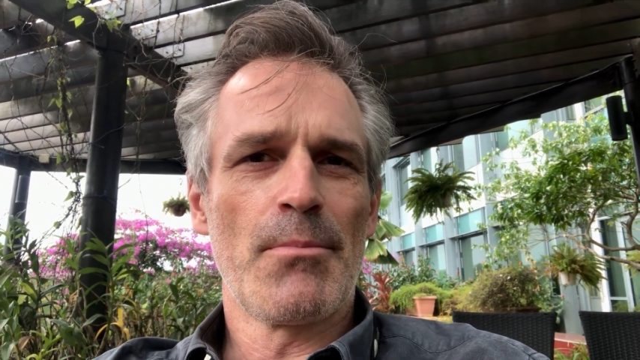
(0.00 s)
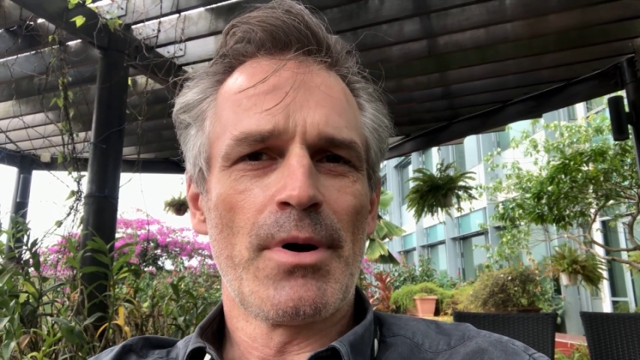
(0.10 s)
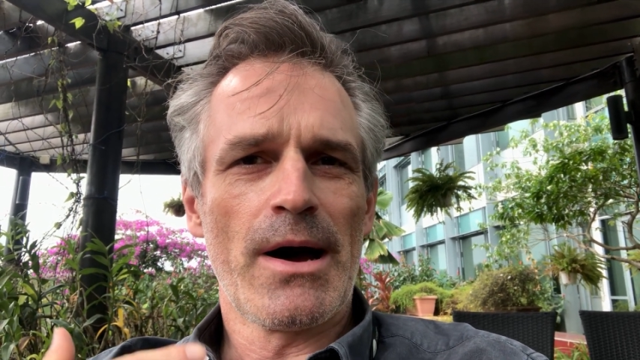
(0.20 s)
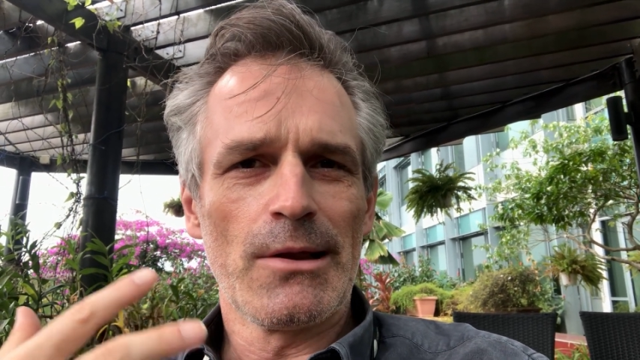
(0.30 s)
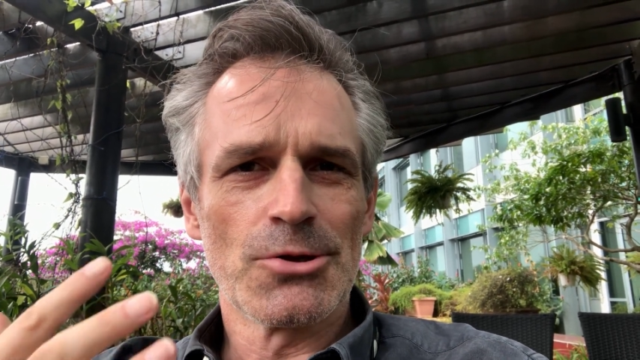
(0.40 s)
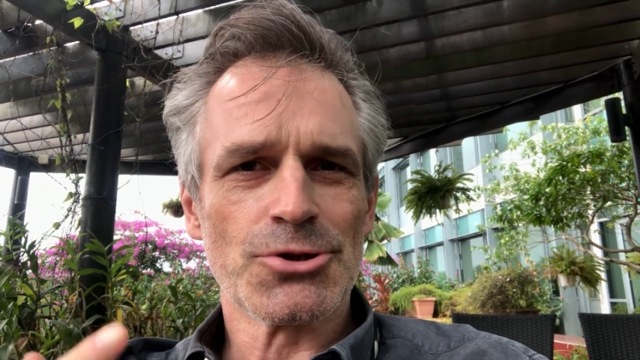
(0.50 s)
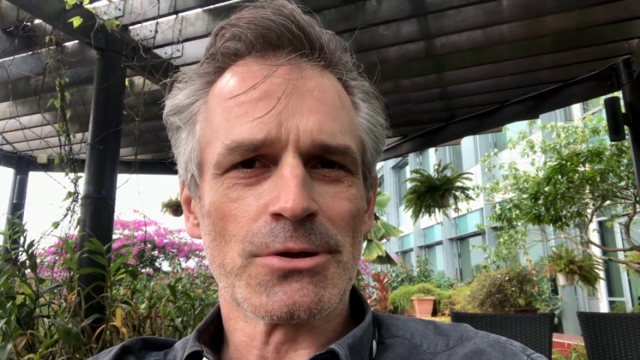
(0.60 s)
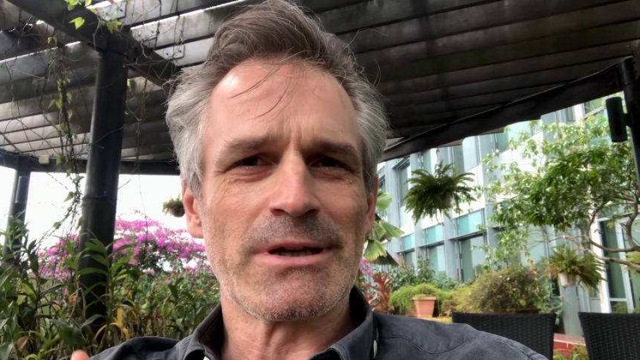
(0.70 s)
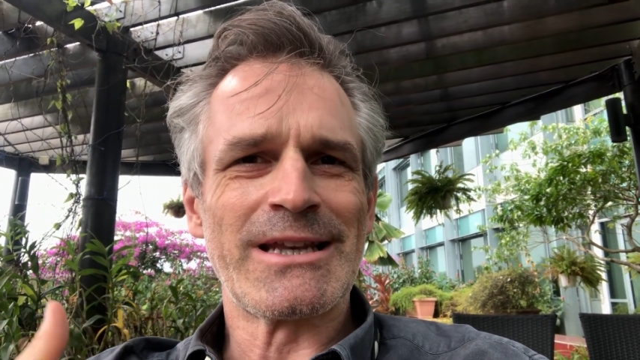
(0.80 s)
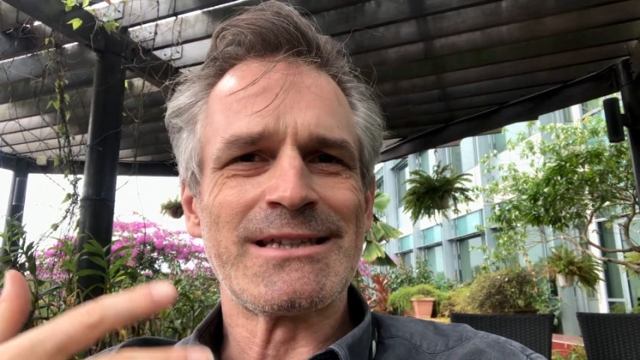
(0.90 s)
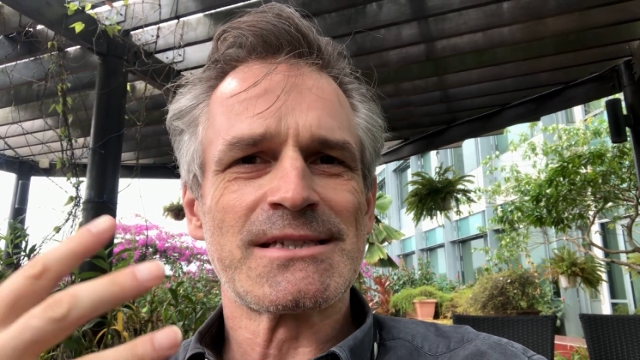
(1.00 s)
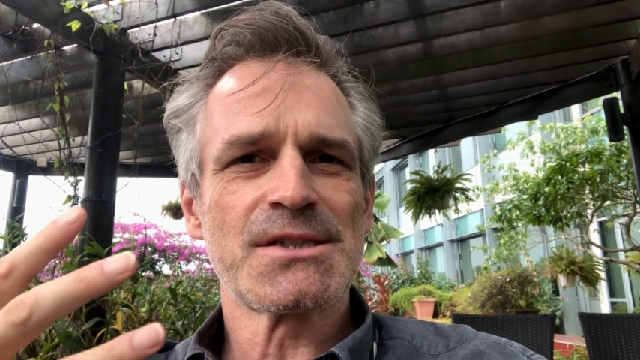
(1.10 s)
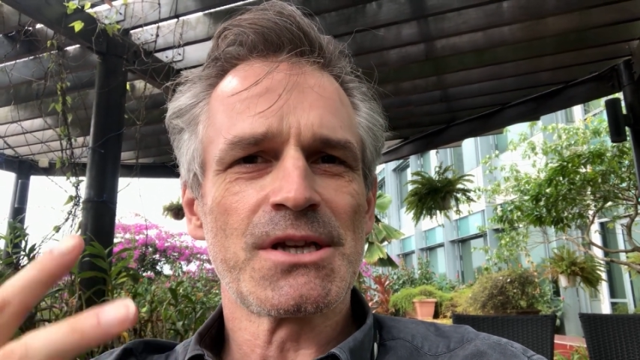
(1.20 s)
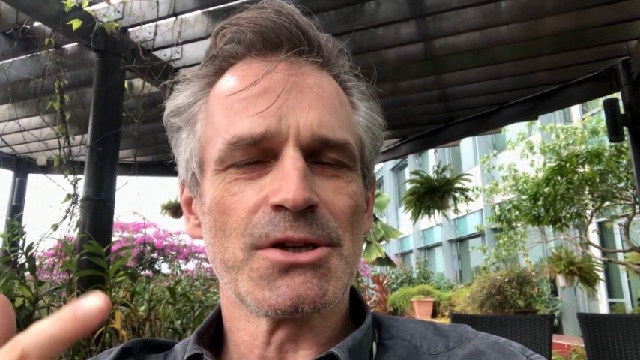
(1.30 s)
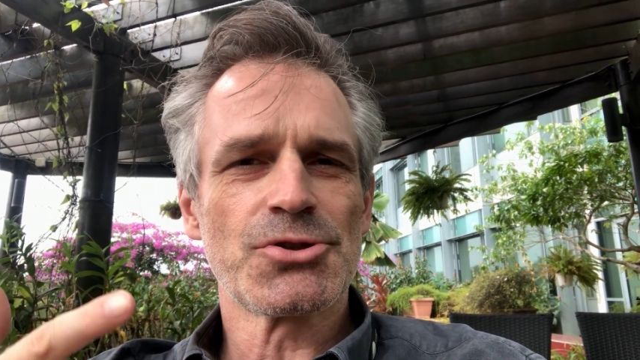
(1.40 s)
biological and
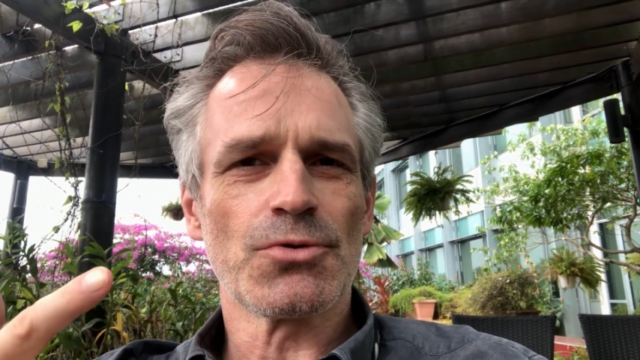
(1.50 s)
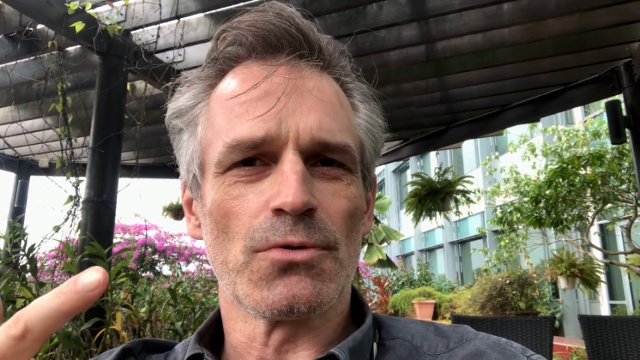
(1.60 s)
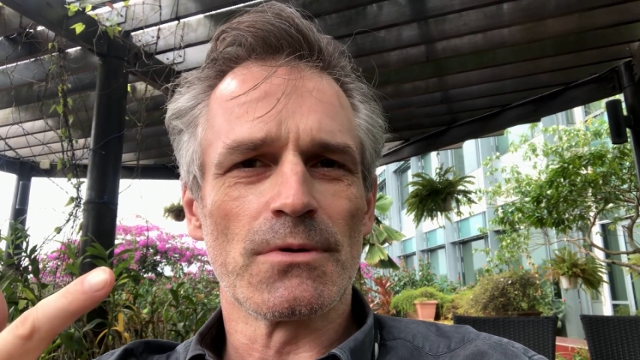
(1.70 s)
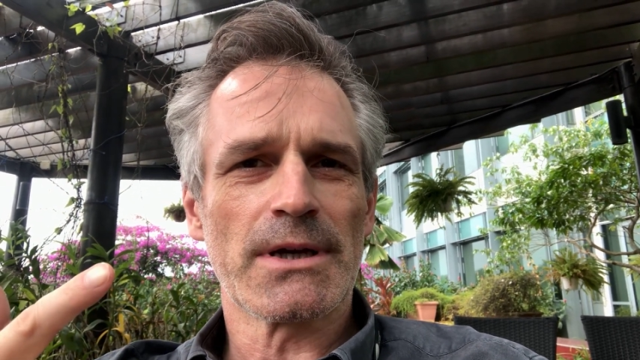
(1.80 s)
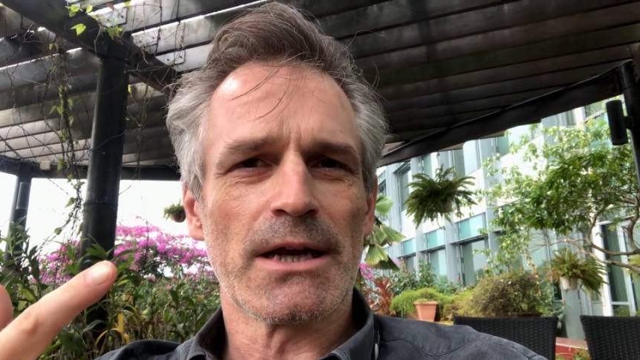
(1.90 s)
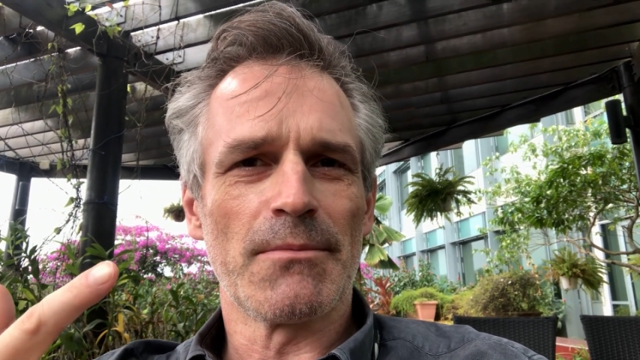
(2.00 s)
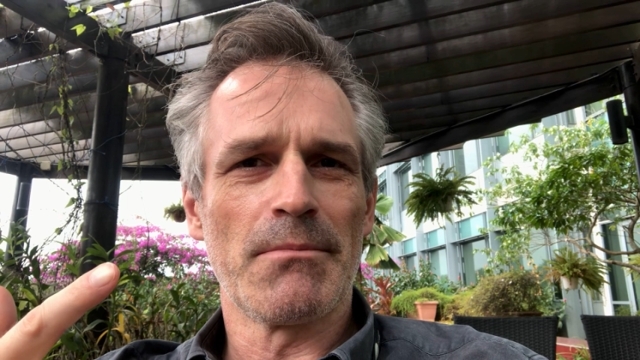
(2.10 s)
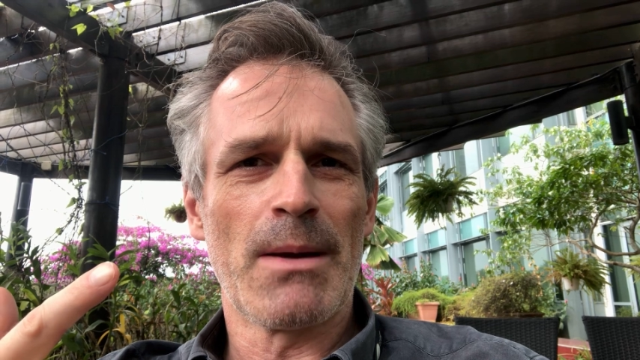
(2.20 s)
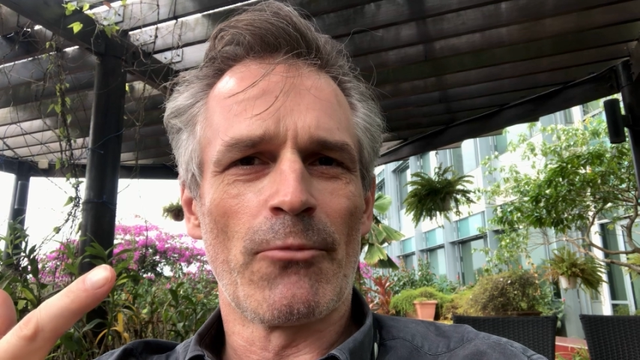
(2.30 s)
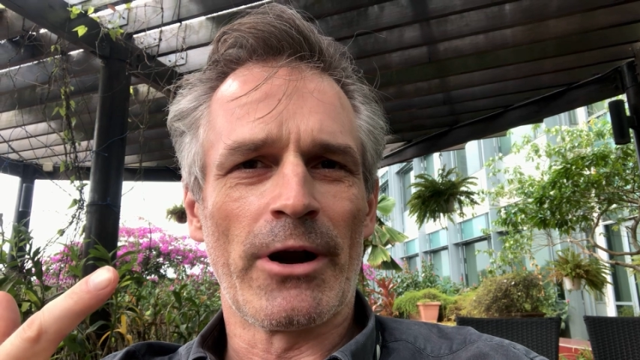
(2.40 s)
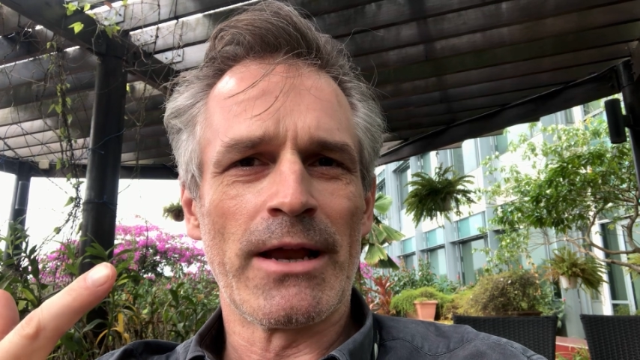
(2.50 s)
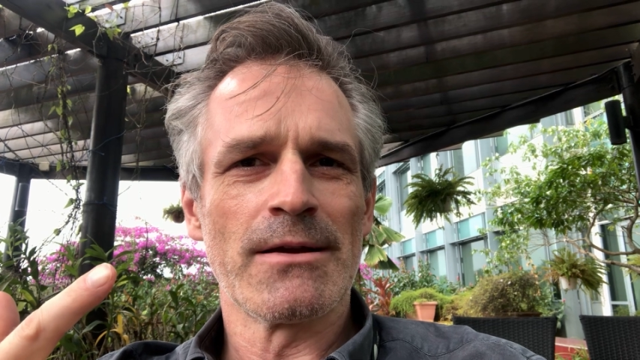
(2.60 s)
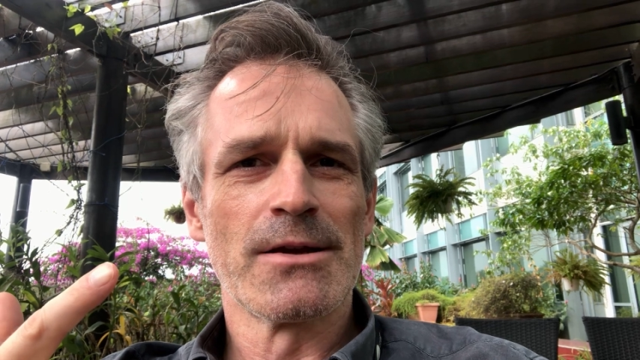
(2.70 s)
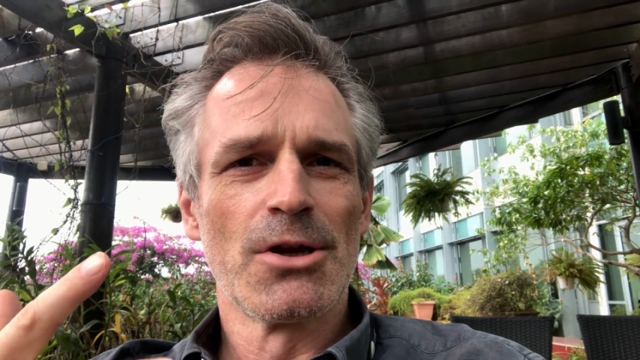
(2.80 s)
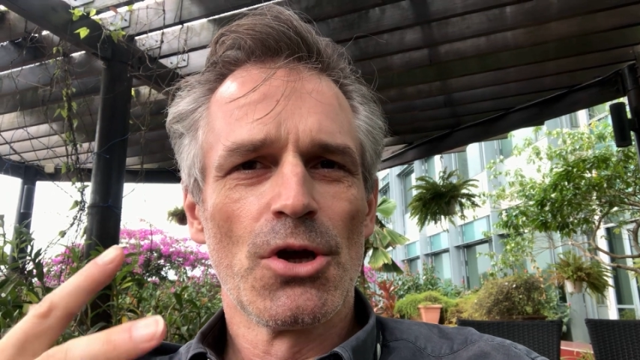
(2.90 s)
instinctual kind of memory
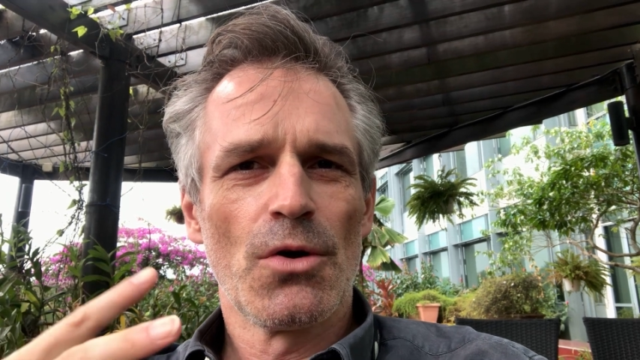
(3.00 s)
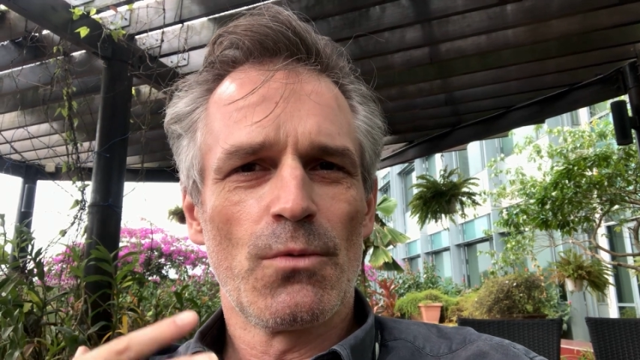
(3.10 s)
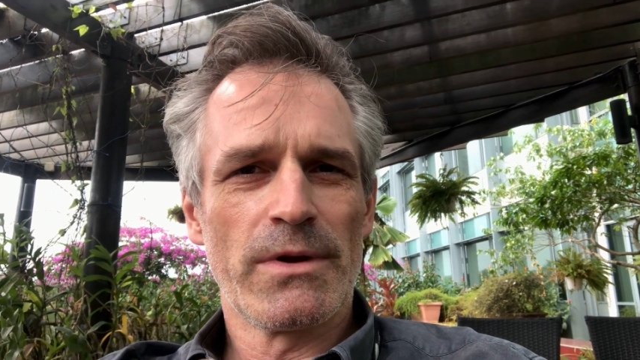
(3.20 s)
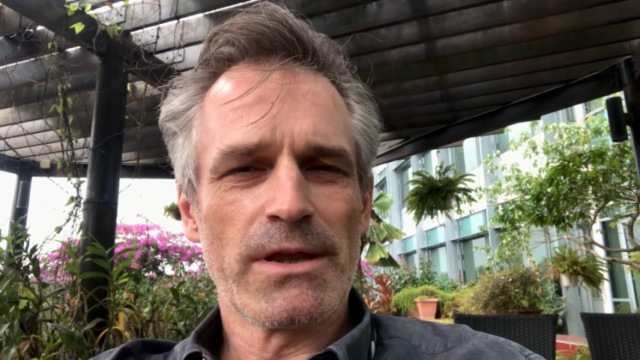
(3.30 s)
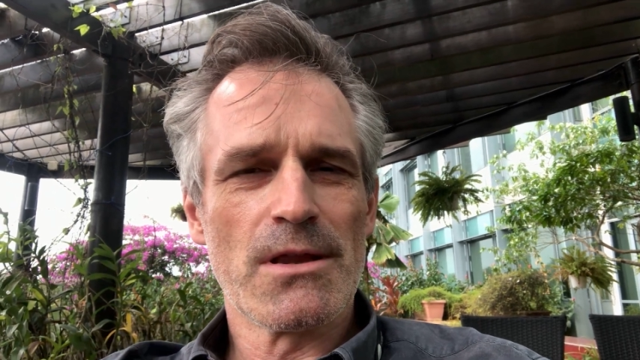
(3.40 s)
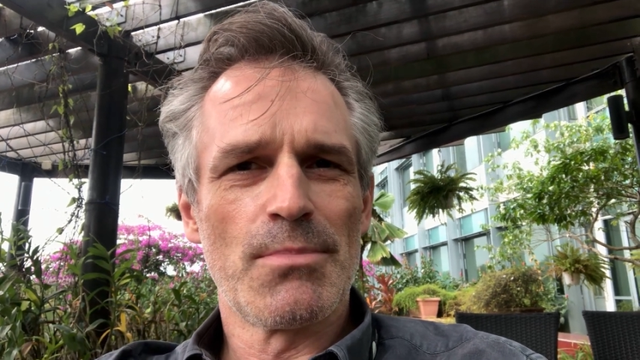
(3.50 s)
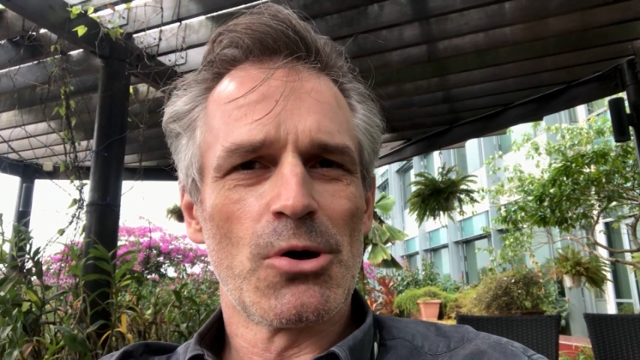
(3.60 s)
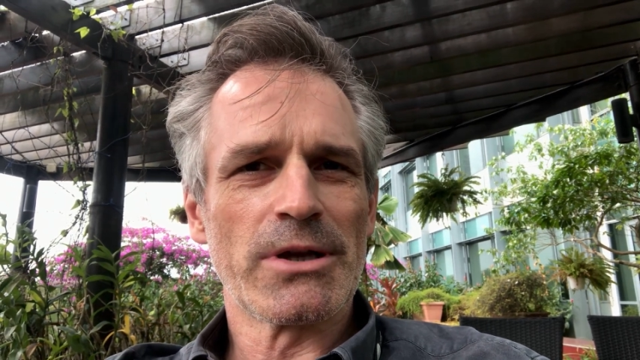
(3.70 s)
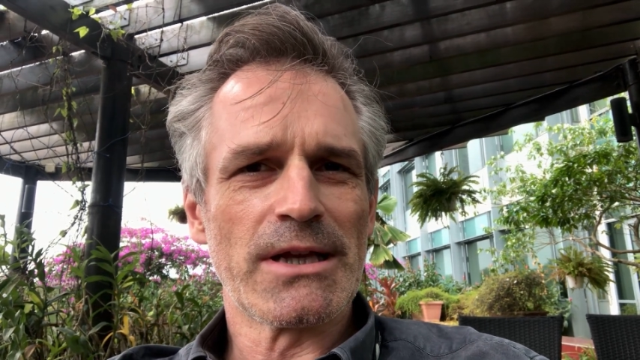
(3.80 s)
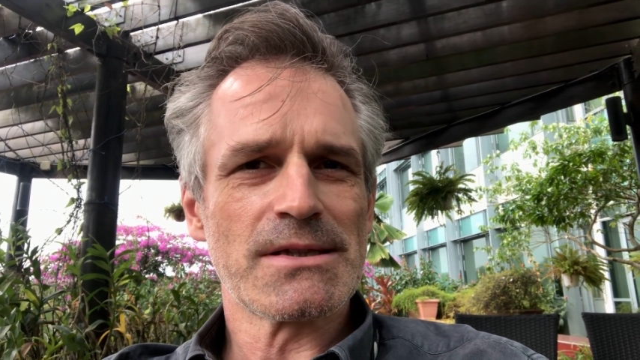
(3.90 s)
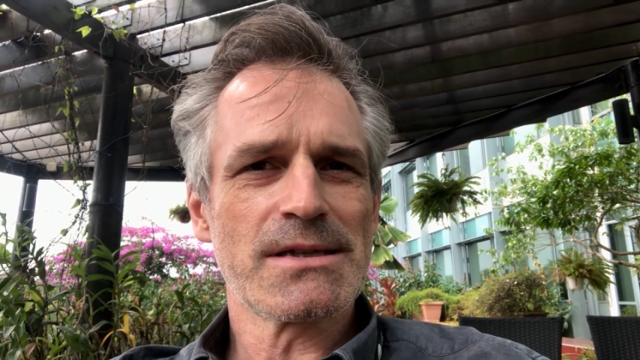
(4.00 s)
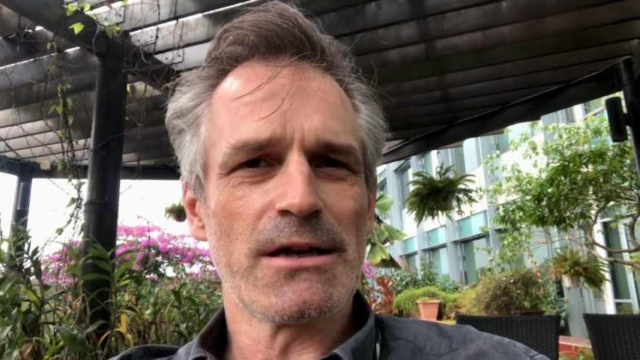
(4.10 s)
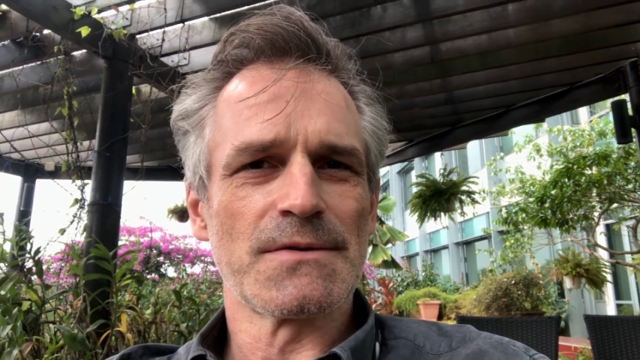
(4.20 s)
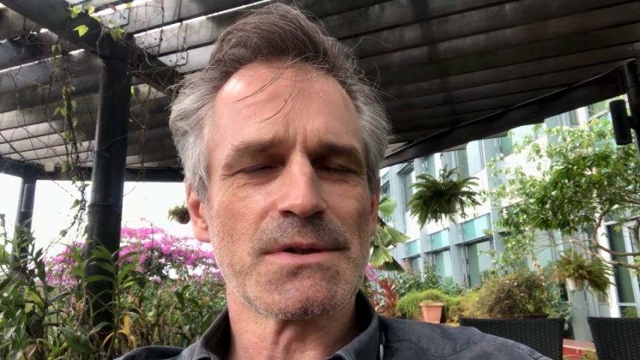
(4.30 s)
within the body itself.